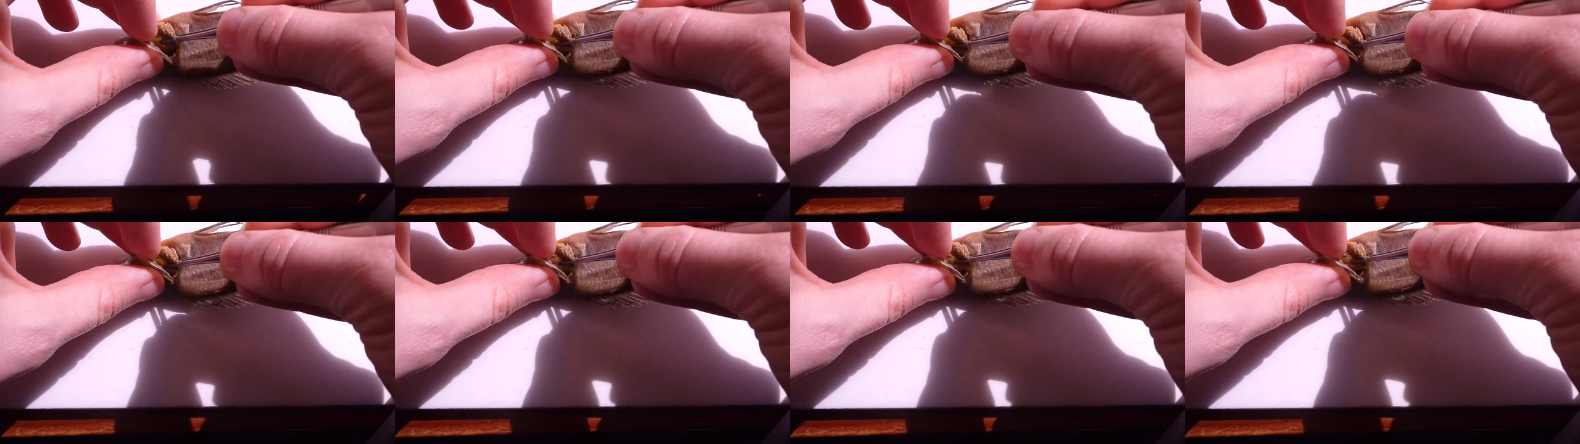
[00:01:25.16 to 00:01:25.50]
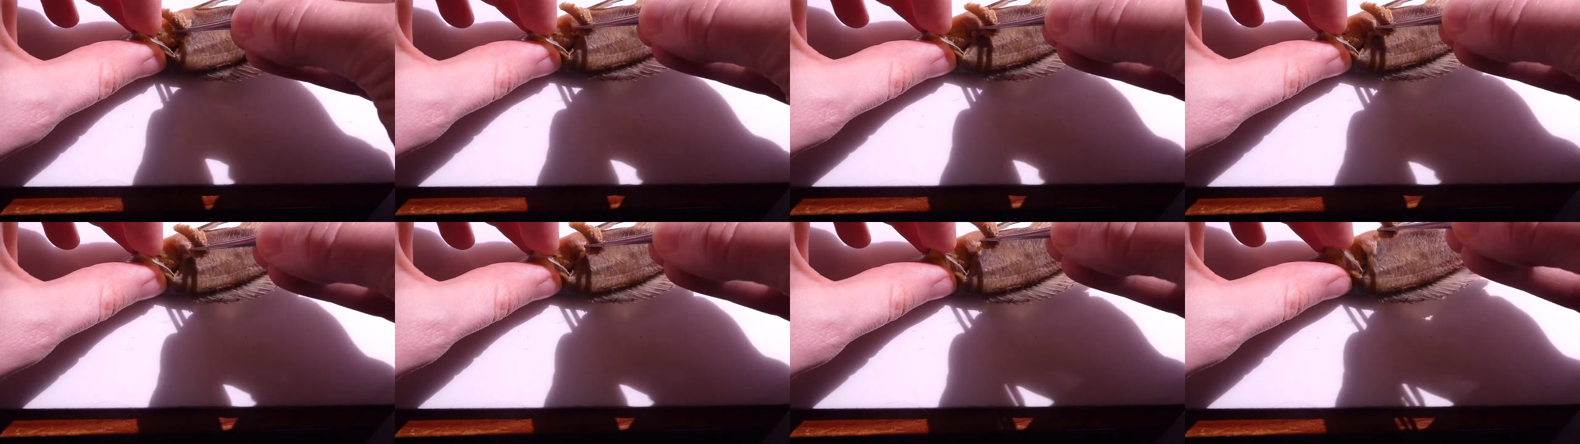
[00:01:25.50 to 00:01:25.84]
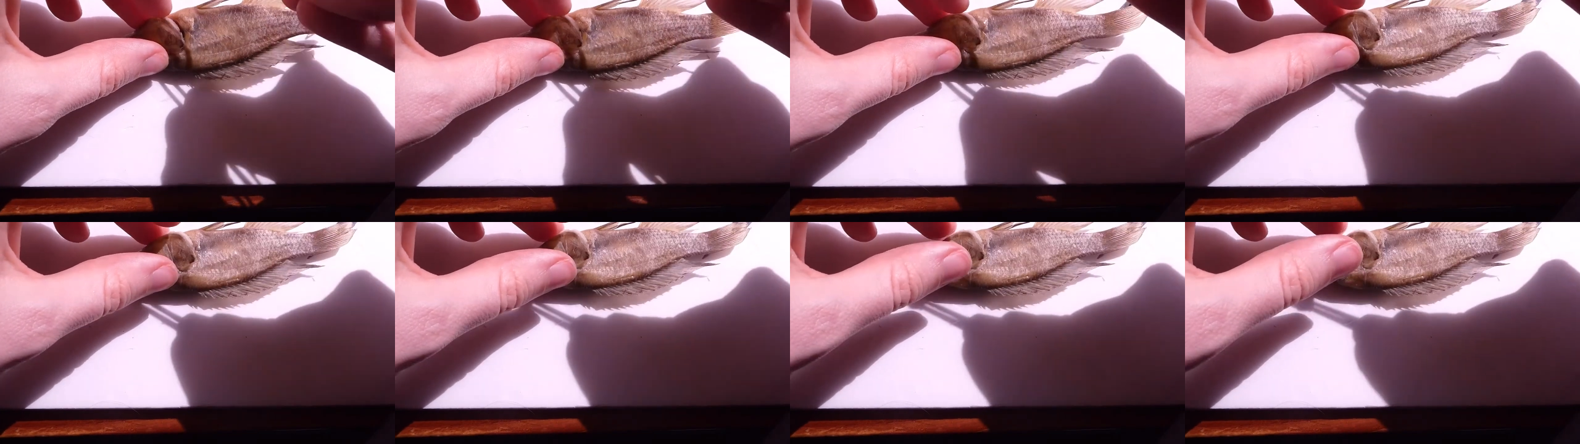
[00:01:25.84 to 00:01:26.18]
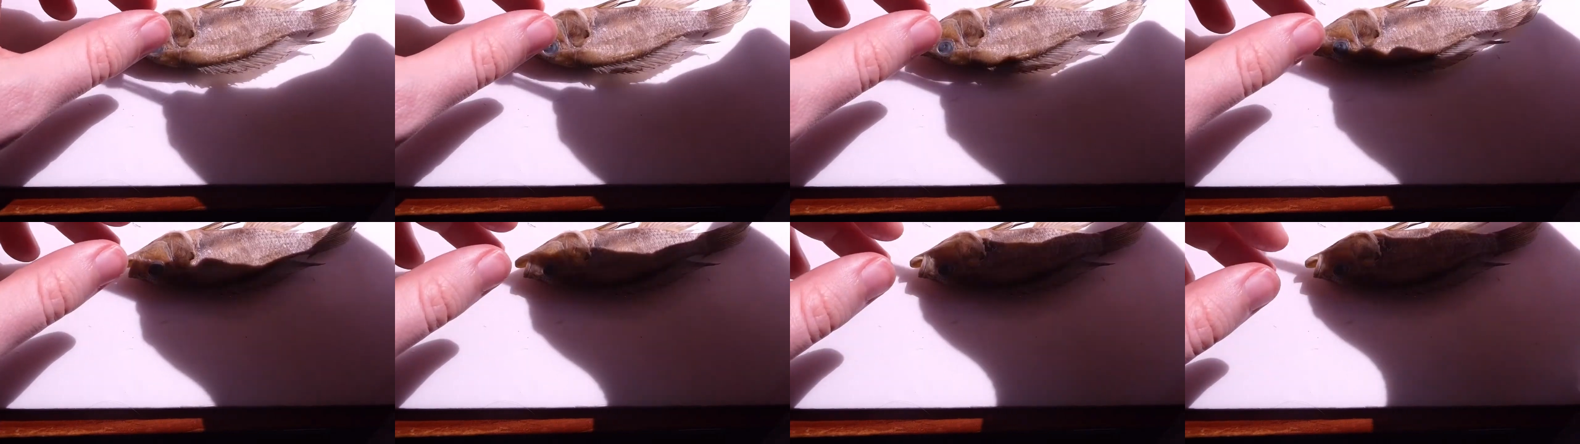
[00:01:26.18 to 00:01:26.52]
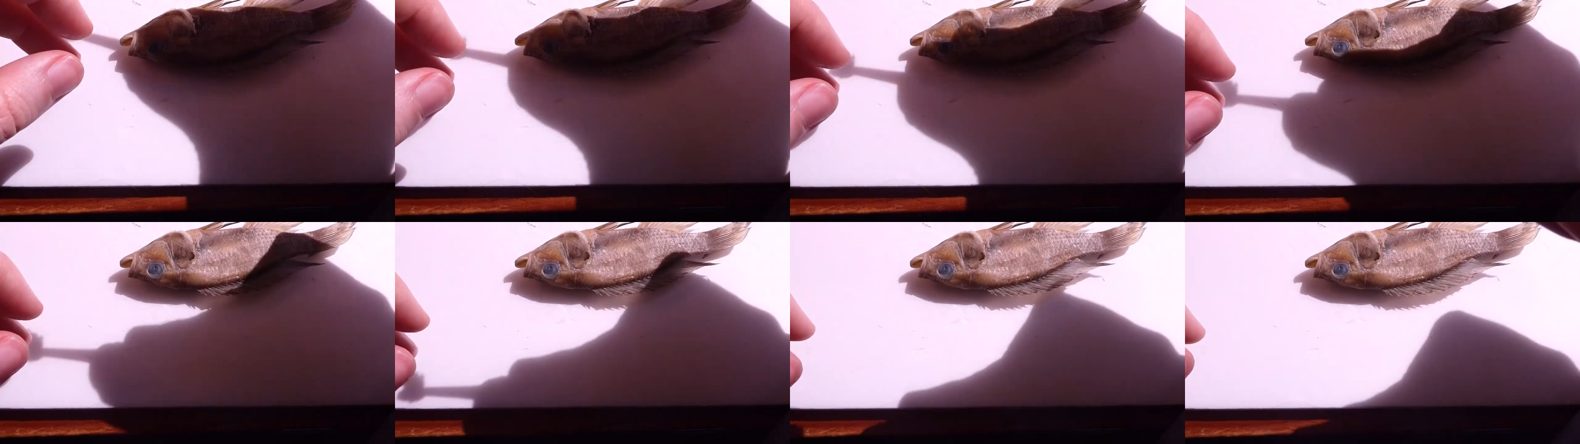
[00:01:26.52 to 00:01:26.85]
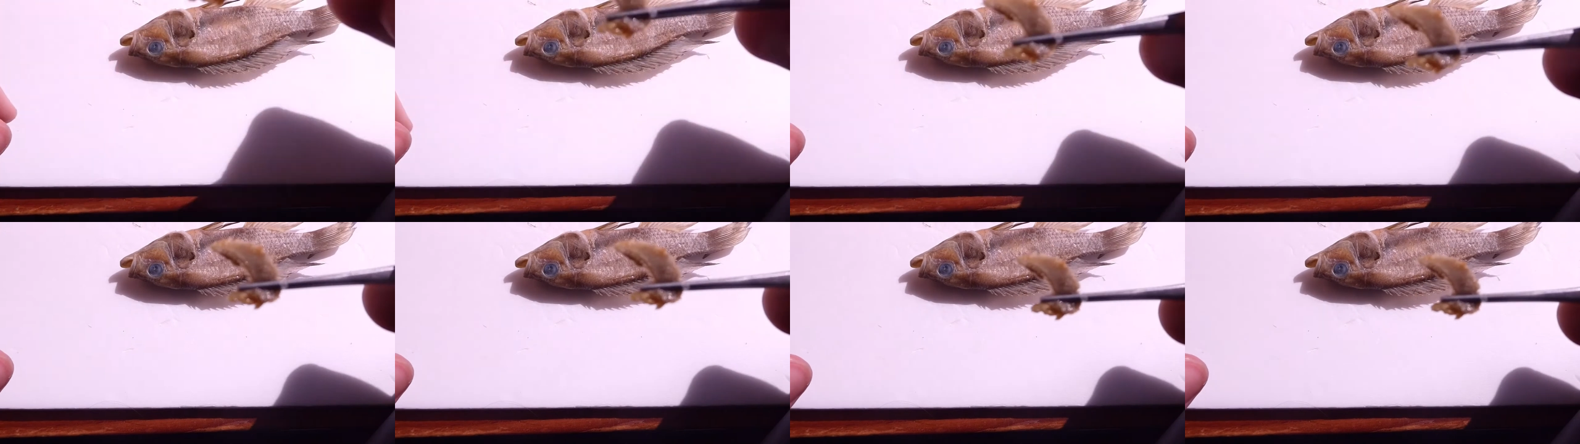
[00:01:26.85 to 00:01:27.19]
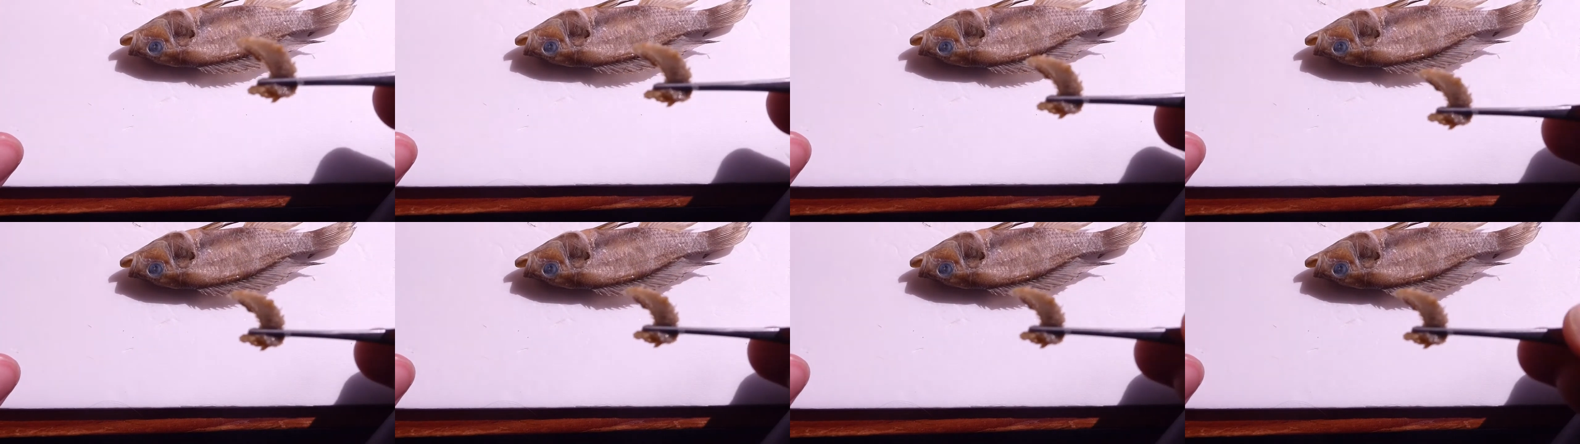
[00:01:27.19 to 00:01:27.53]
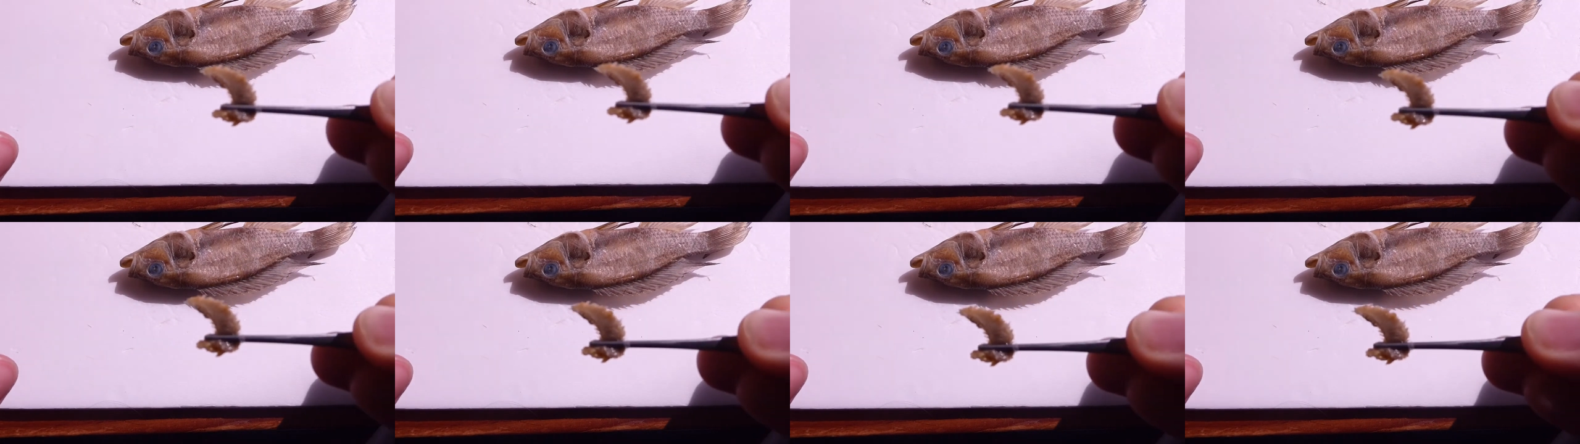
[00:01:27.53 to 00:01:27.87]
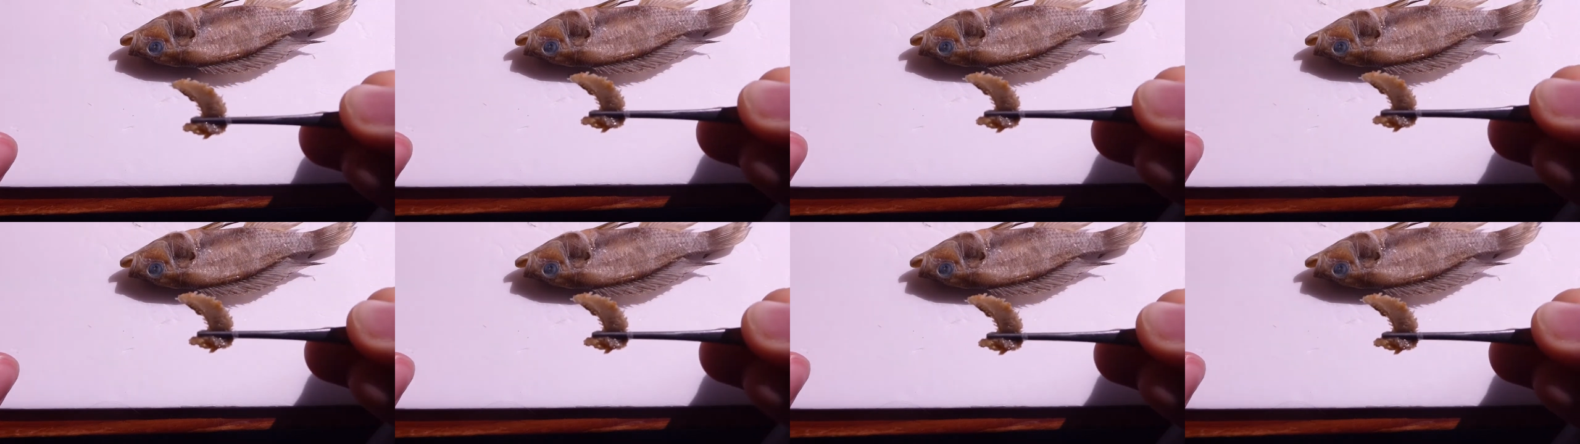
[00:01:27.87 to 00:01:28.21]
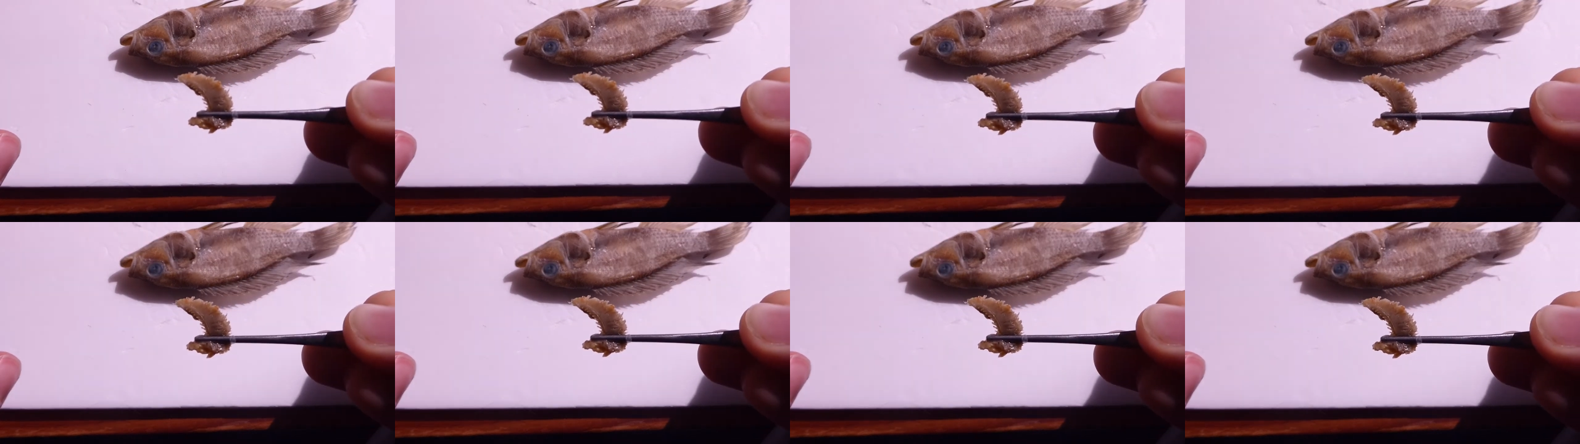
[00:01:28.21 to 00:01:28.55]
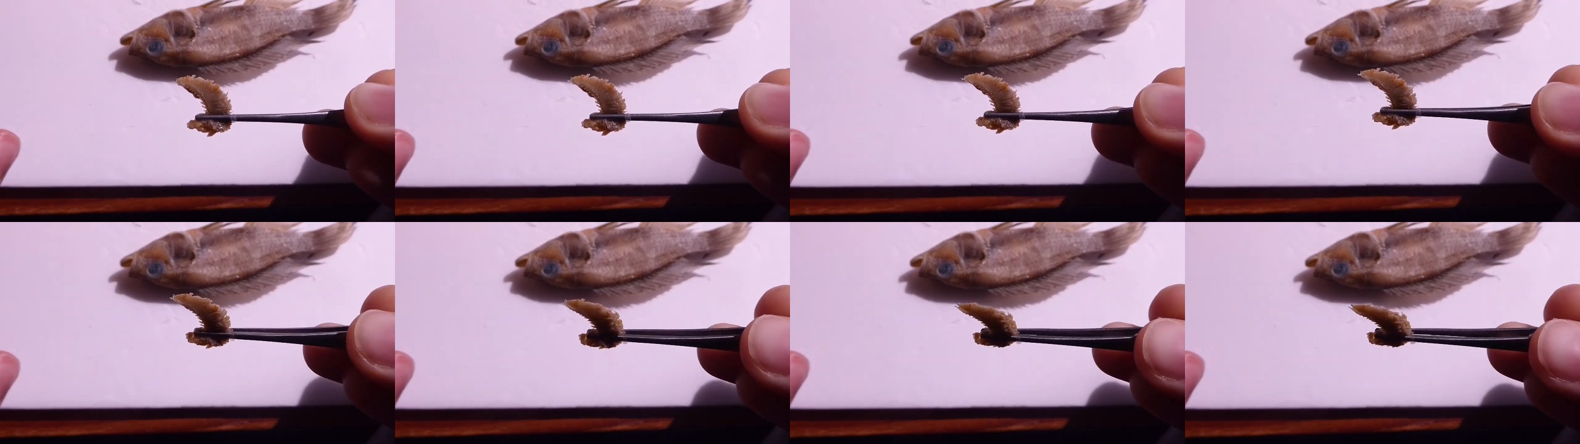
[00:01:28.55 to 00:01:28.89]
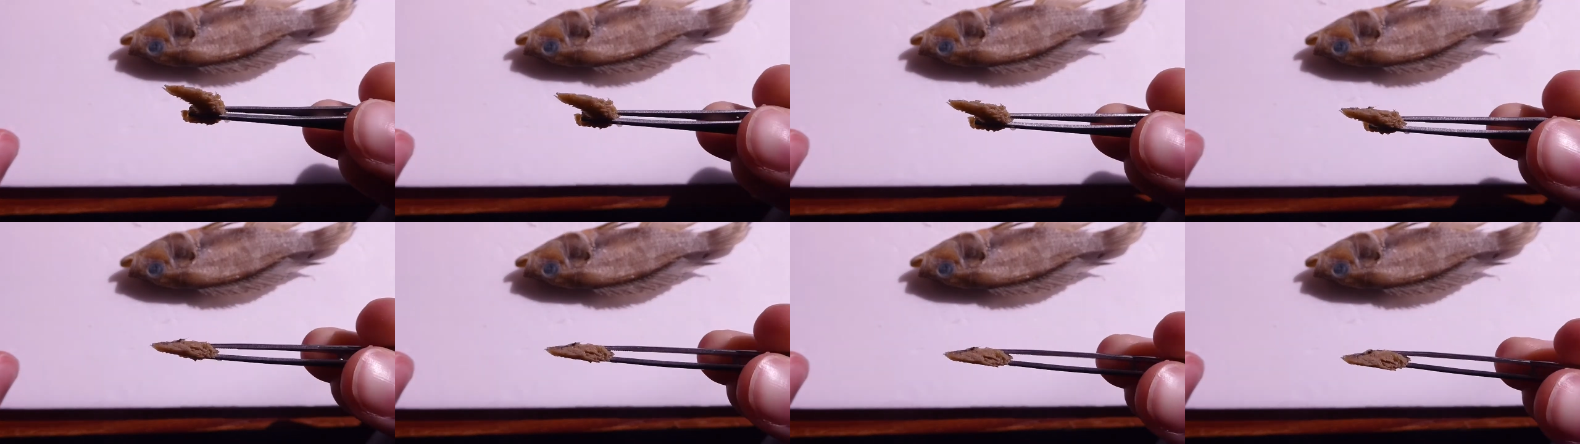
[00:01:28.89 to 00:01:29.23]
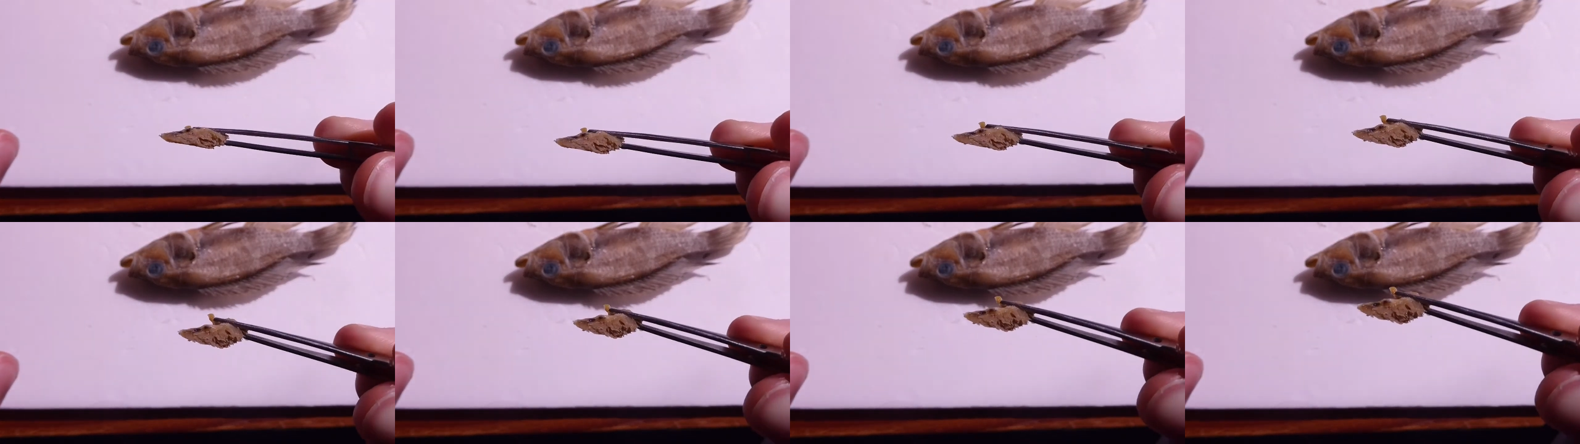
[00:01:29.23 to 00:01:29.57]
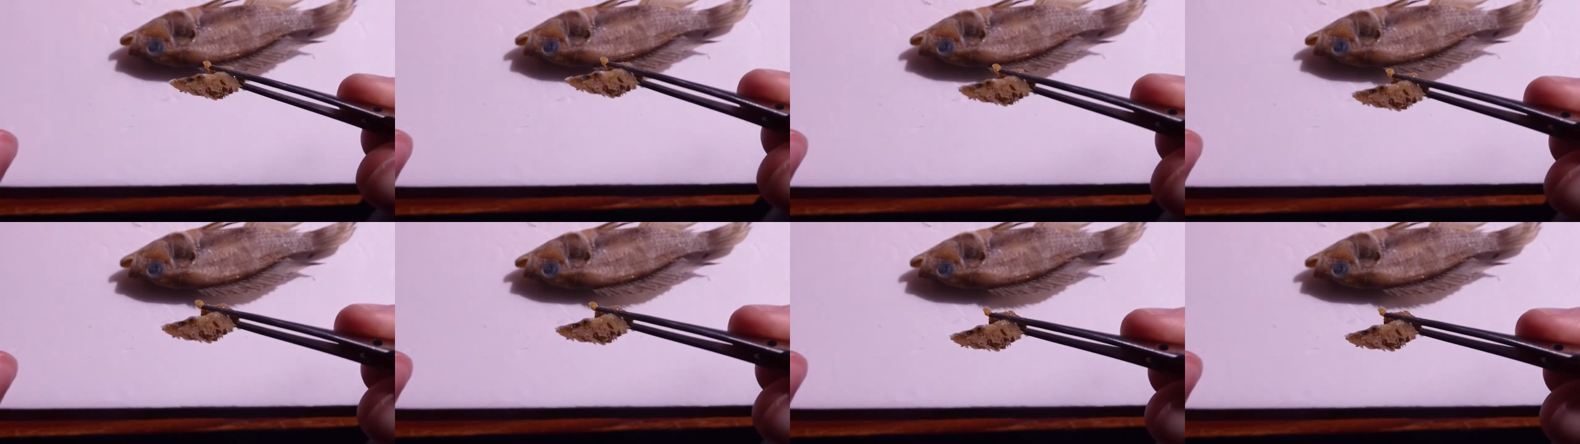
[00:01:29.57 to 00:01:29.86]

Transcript: [unreadable: no face in view]